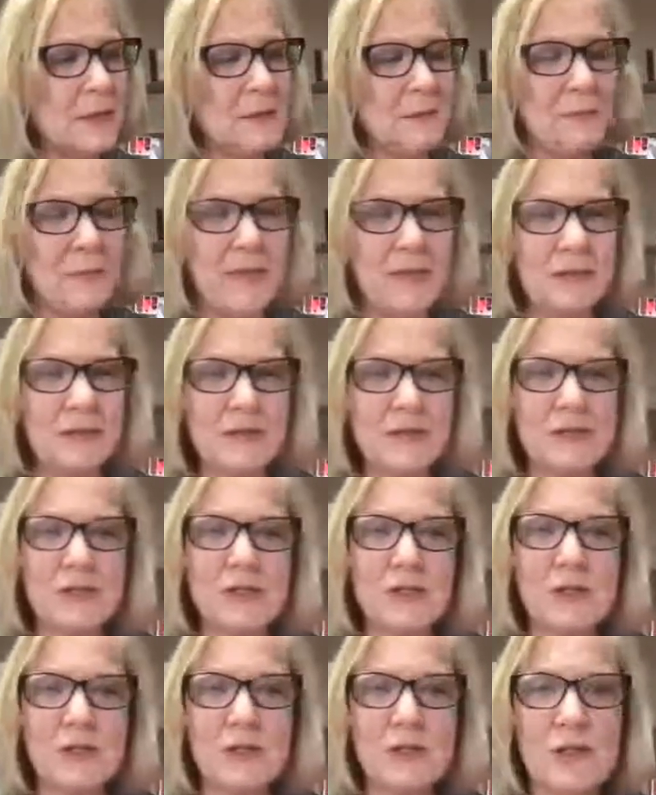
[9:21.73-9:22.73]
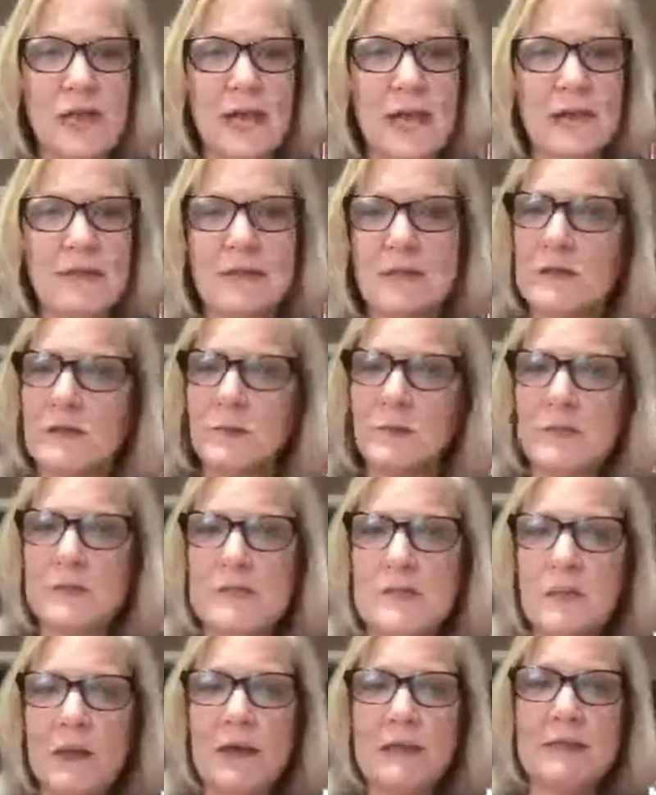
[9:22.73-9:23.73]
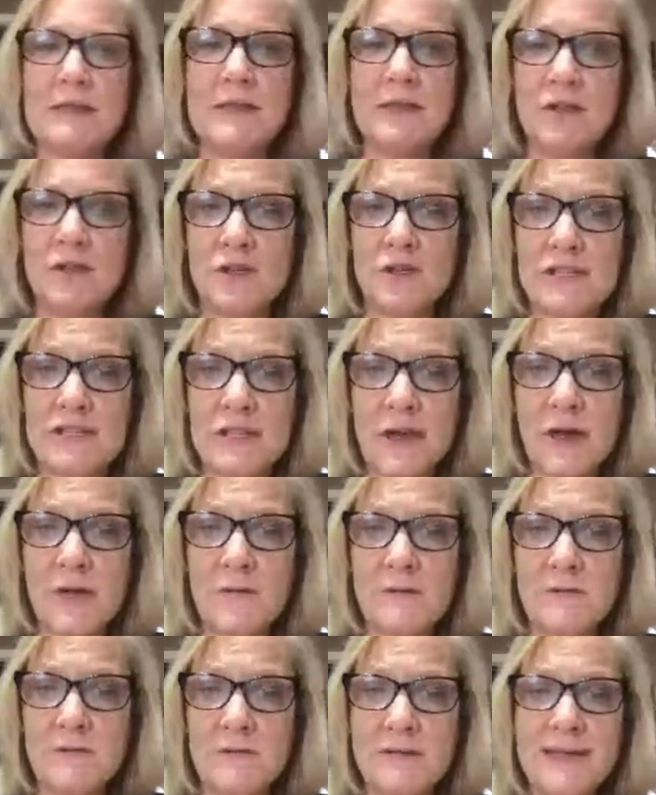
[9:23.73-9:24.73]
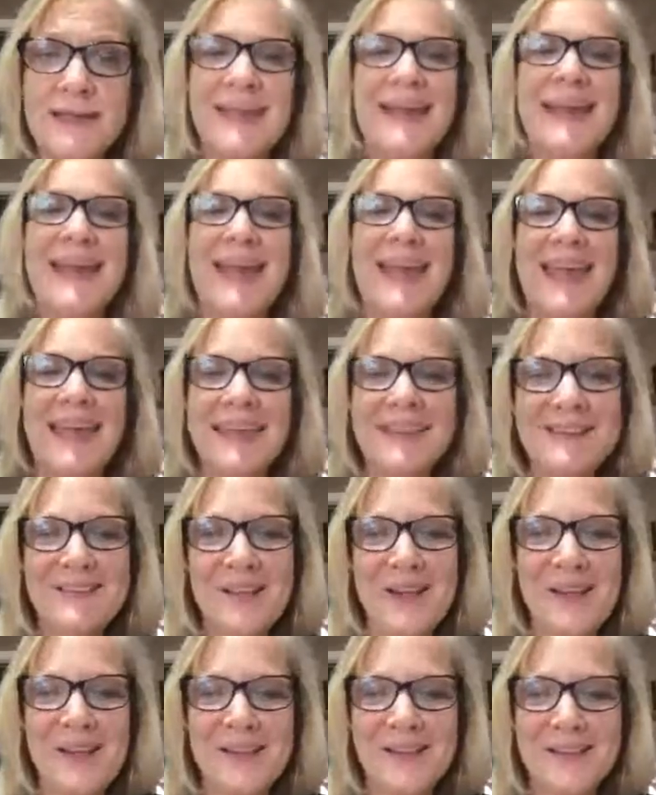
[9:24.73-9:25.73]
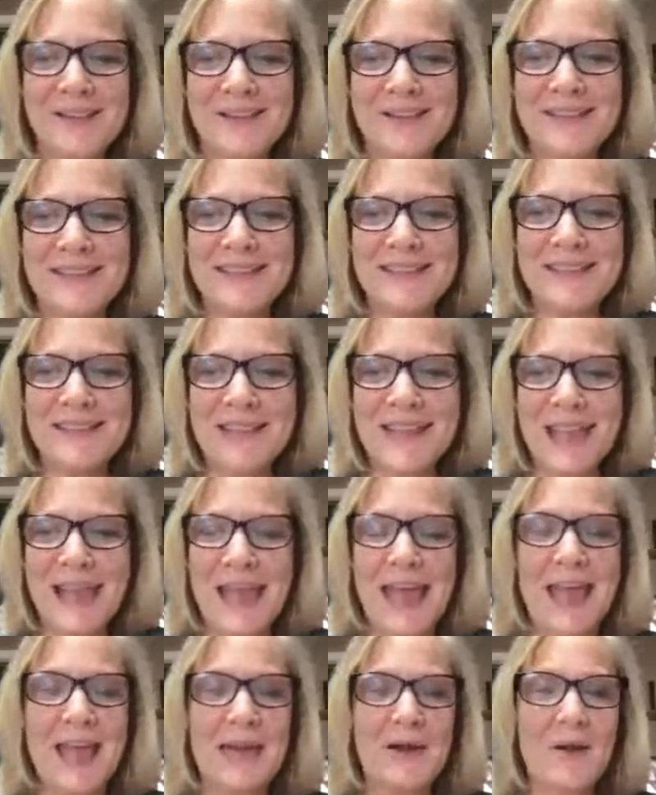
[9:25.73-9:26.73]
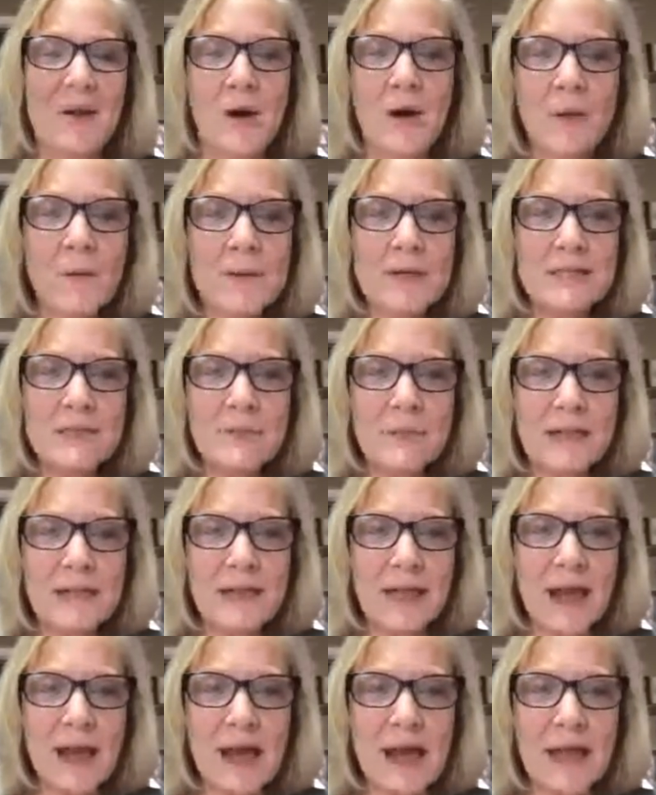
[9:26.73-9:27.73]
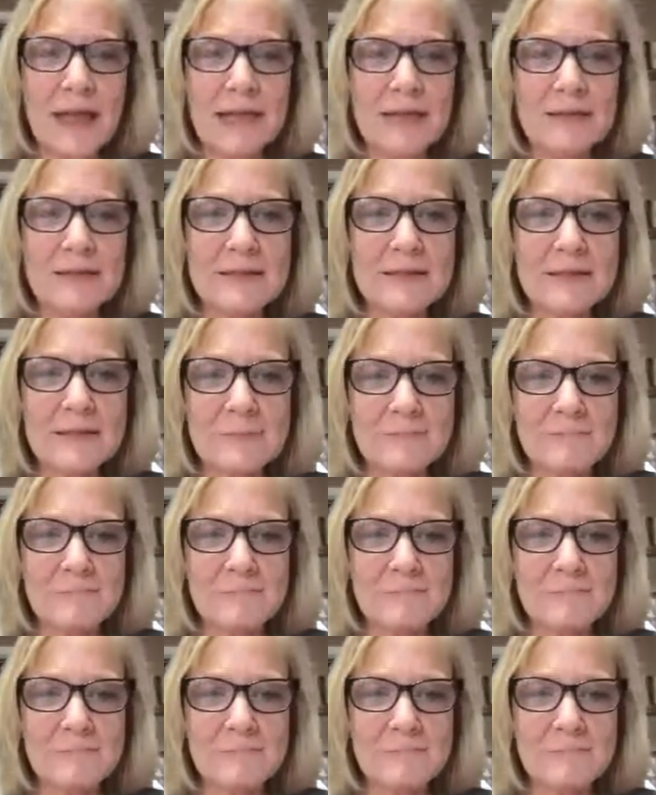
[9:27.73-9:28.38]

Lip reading: Make sure that you're respecting yourself and others, and always be kind.